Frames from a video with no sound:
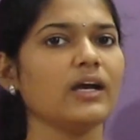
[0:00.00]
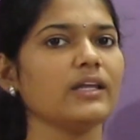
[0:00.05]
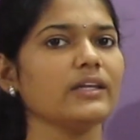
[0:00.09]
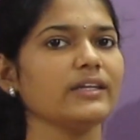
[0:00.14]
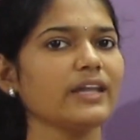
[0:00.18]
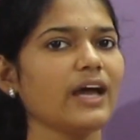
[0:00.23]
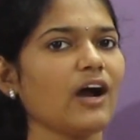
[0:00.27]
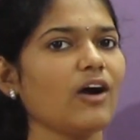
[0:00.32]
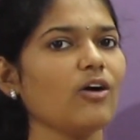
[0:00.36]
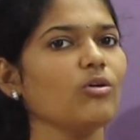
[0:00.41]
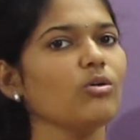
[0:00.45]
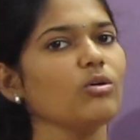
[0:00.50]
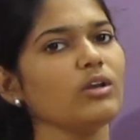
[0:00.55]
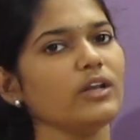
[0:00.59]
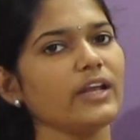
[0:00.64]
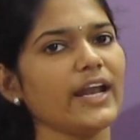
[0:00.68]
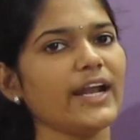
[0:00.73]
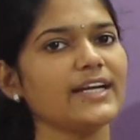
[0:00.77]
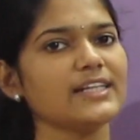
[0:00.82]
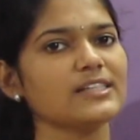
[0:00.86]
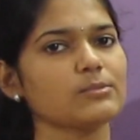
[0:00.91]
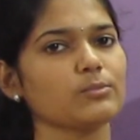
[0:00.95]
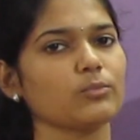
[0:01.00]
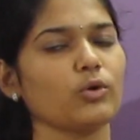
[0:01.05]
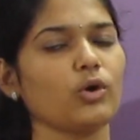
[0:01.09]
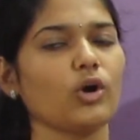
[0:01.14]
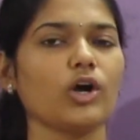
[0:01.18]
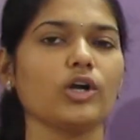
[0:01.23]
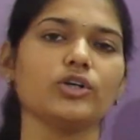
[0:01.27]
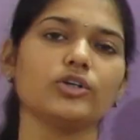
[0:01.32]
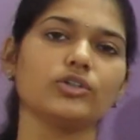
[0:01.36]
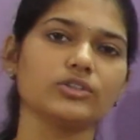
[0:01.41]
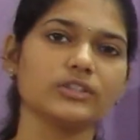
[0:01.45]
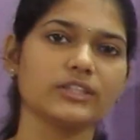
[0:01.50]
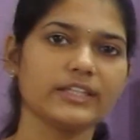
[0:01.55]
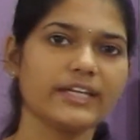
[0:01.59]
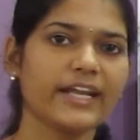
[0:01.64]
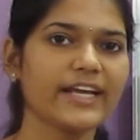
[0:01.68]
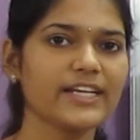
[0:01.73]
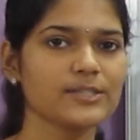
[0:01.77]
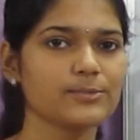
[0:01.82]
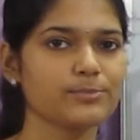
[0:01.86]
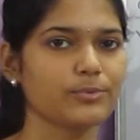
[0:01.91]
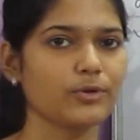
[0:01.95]
Now let's move on to the
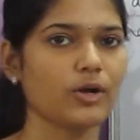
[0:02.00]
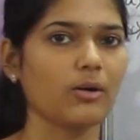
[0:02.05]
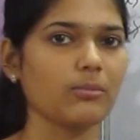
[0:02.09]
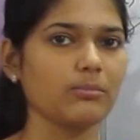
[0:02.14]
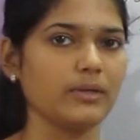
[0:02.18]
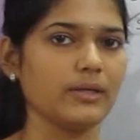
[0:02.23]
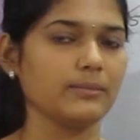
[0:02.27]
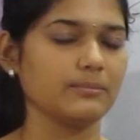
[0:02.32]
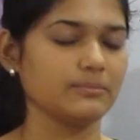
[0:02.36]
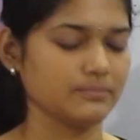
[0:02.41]
next problem.